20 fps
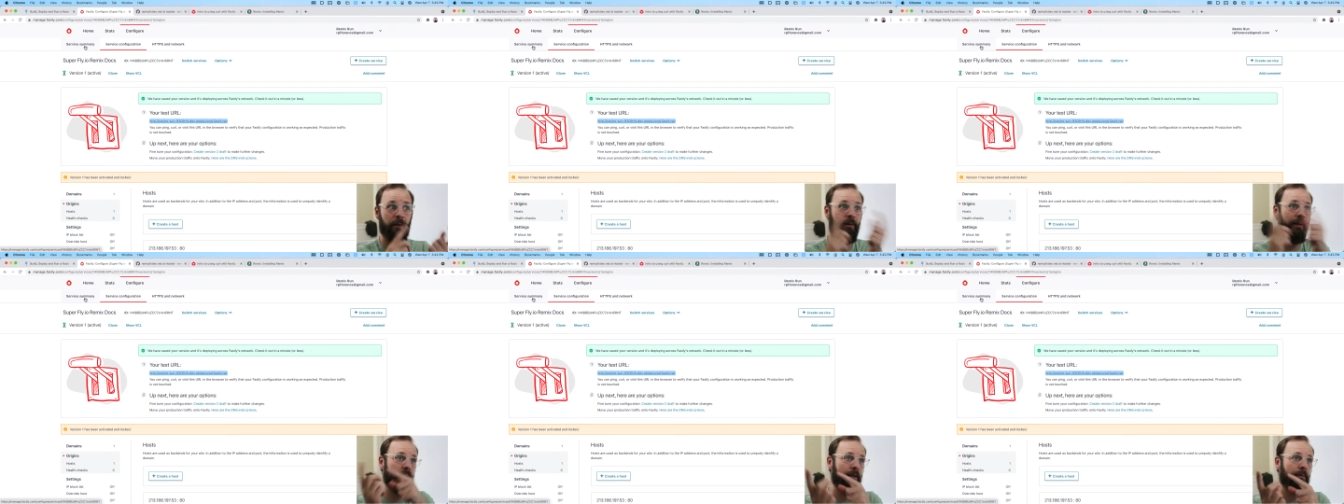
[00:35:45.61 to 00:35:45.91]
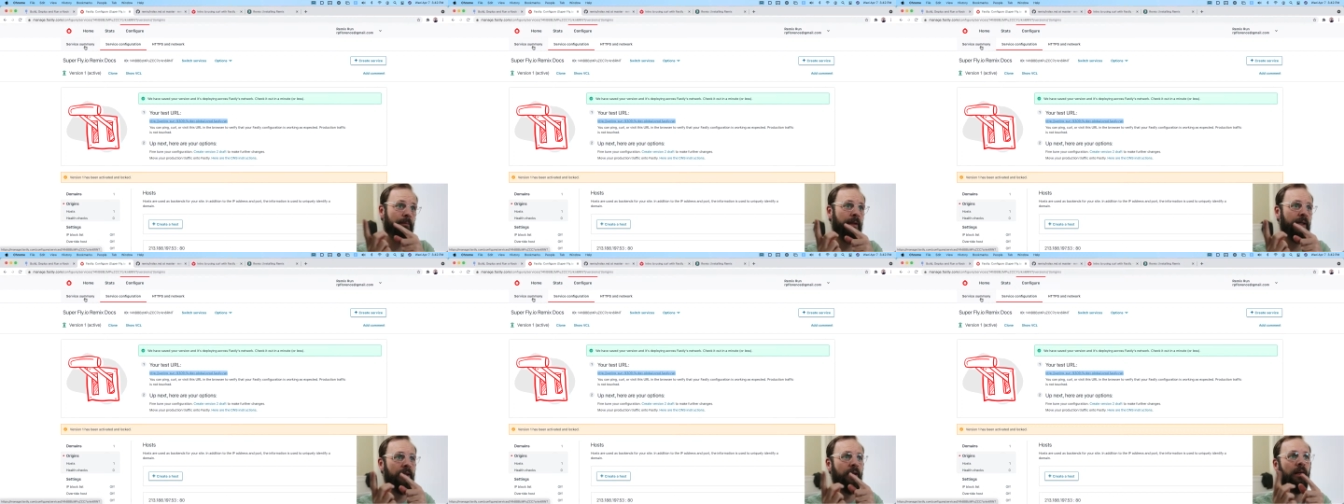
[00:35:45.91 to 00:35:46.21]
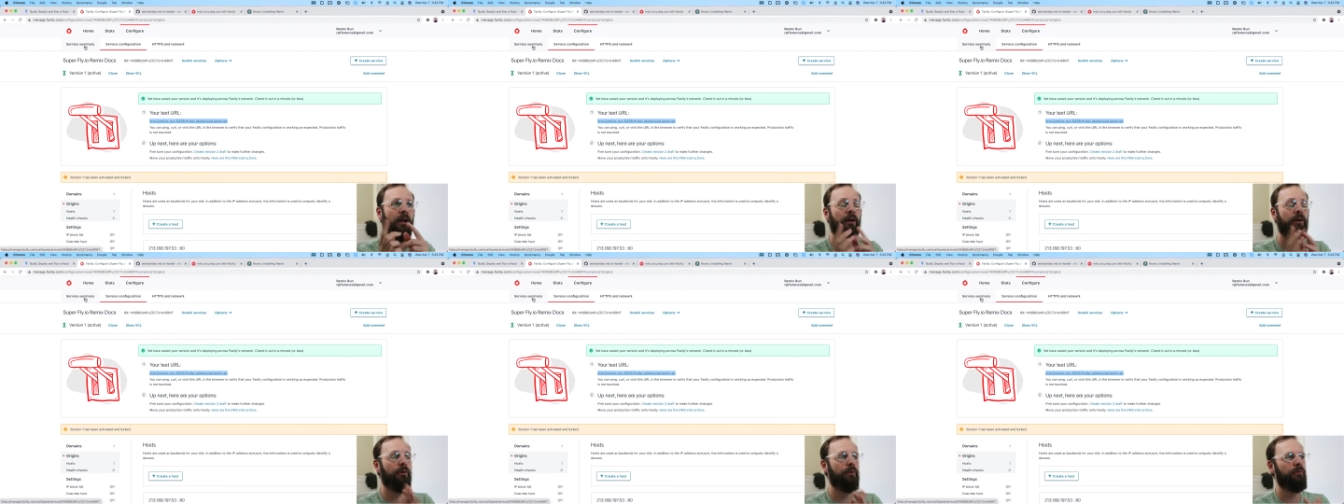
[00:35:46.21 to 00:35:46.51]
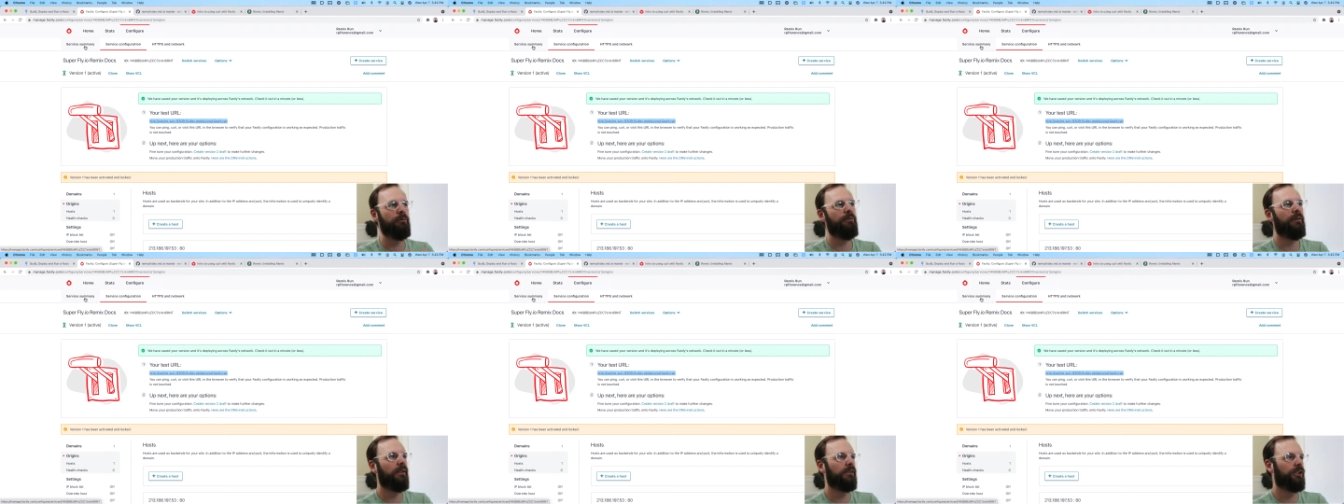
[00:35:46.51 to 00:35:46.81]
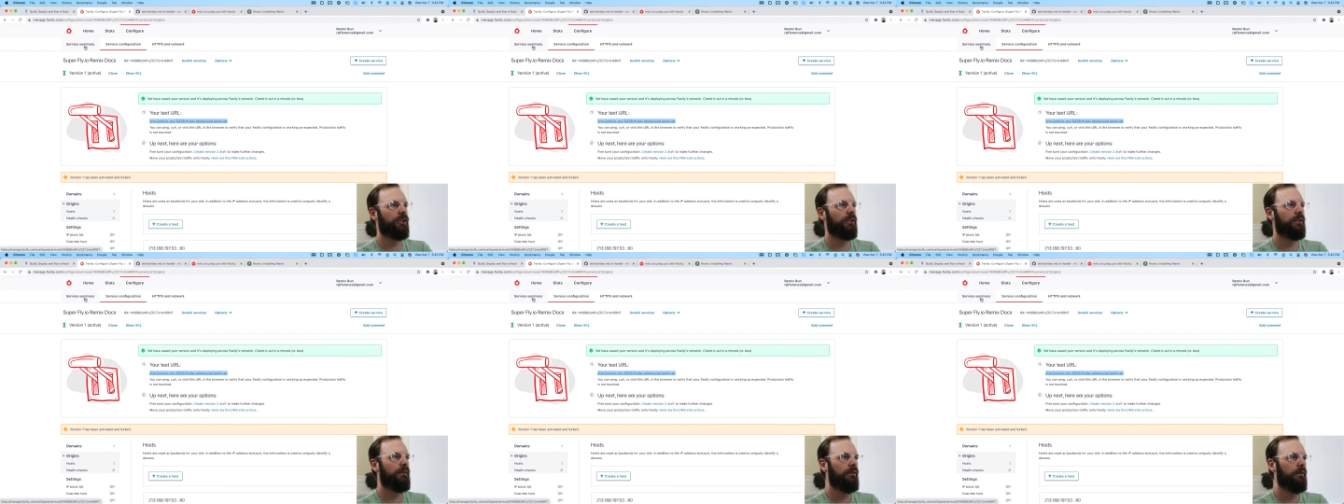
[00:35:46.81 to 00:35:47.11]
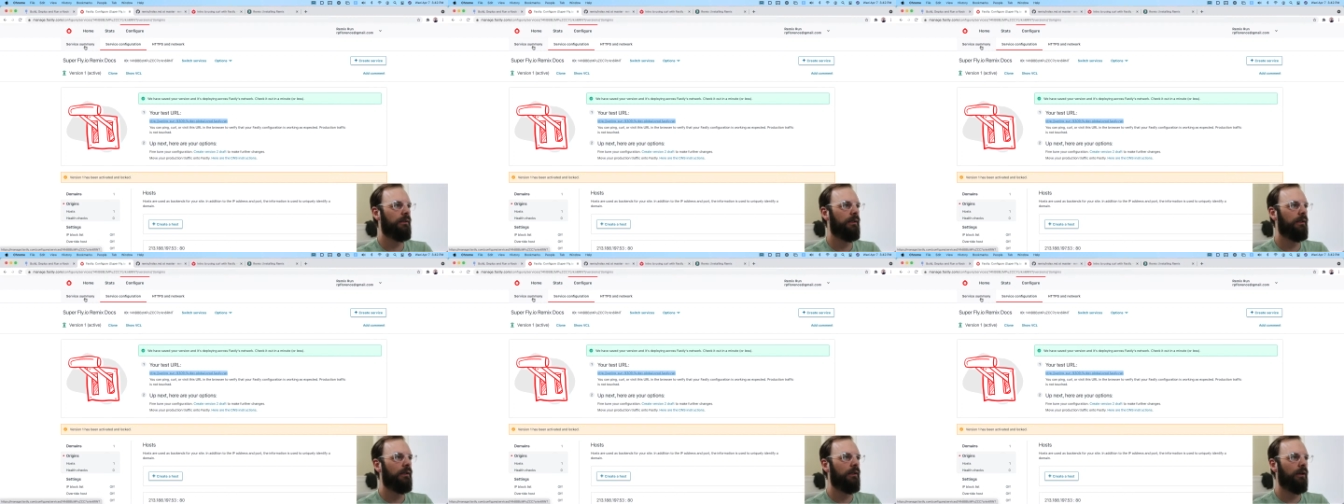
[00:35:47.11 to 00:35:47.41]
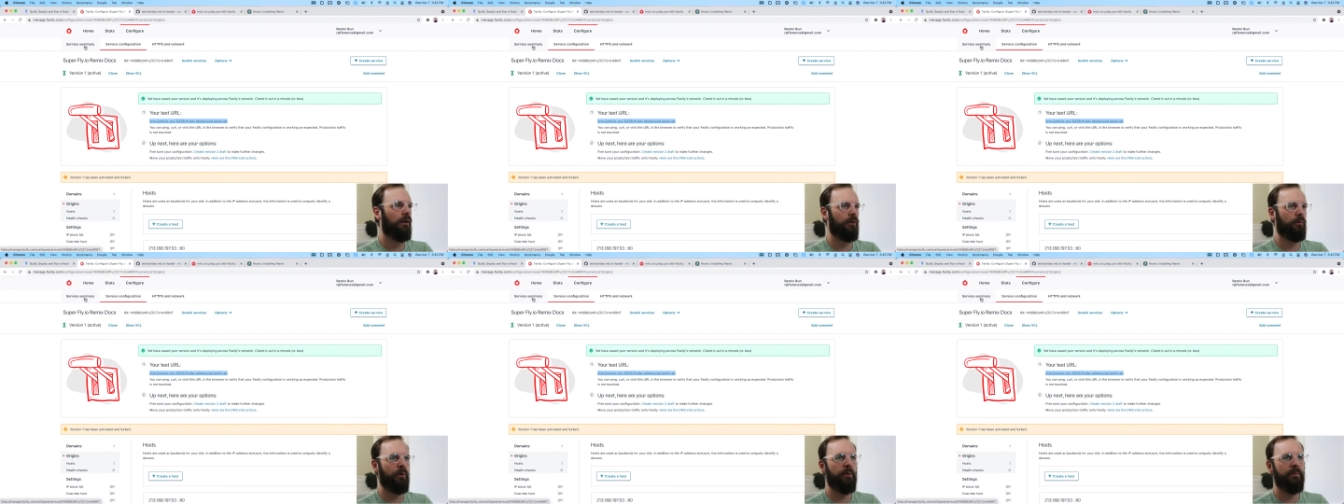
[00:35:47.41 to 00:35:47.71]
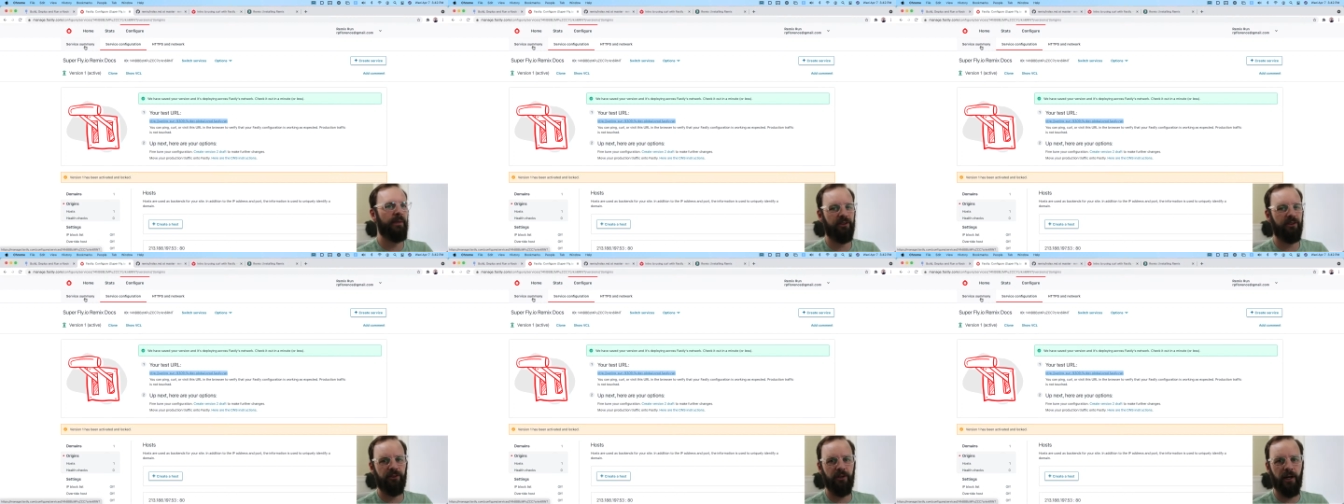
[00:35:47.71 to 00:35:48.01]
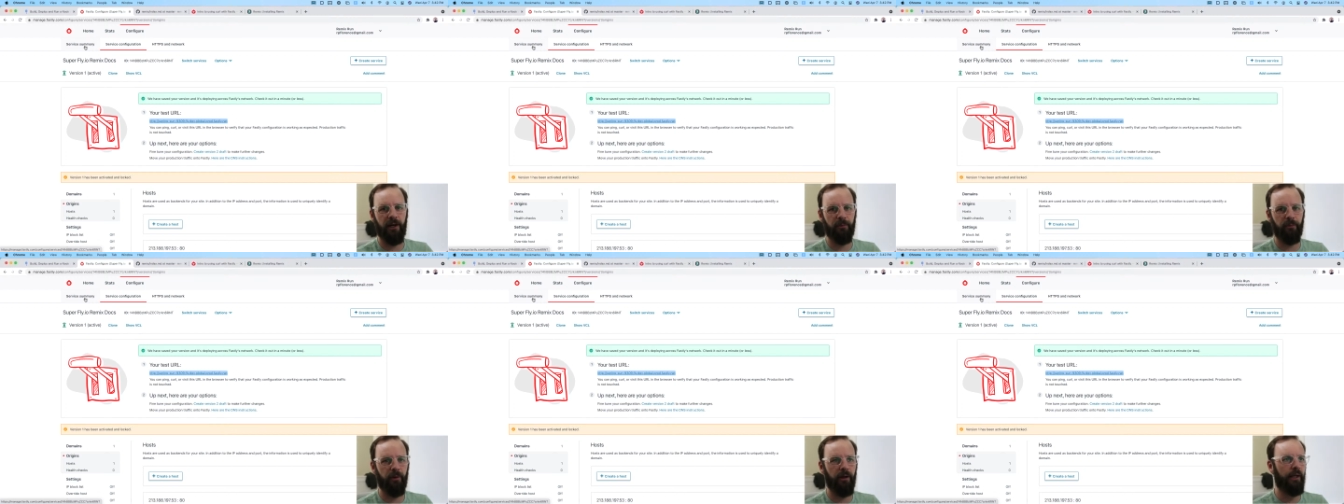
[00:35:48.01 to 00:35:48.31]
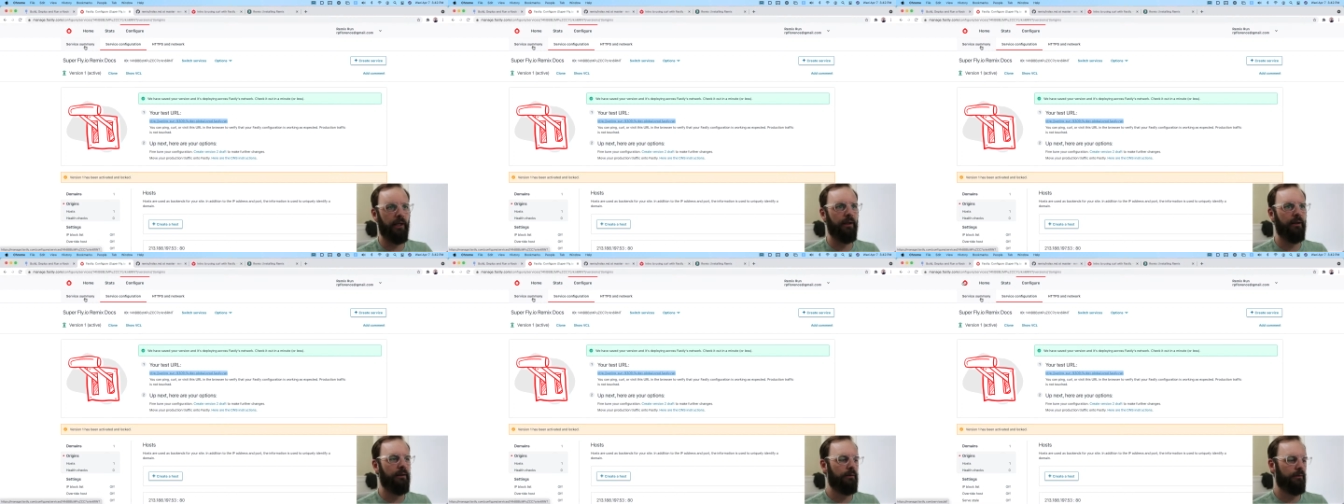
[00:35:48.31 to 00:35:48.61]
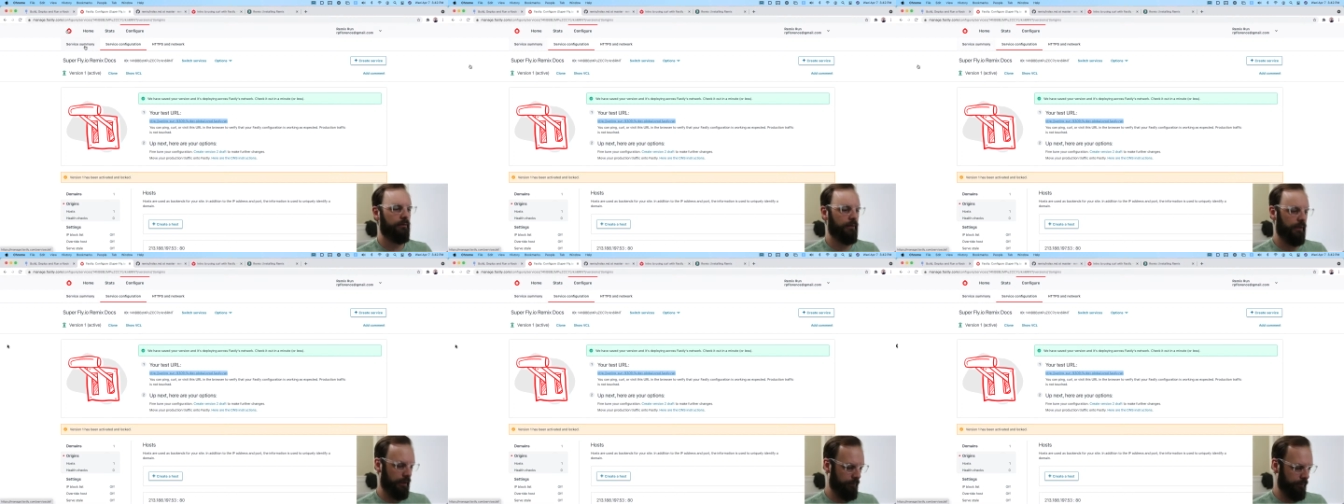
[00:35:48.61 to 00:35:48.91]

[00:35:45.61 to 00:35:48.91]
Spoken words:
end up making our own function on remix.run, right?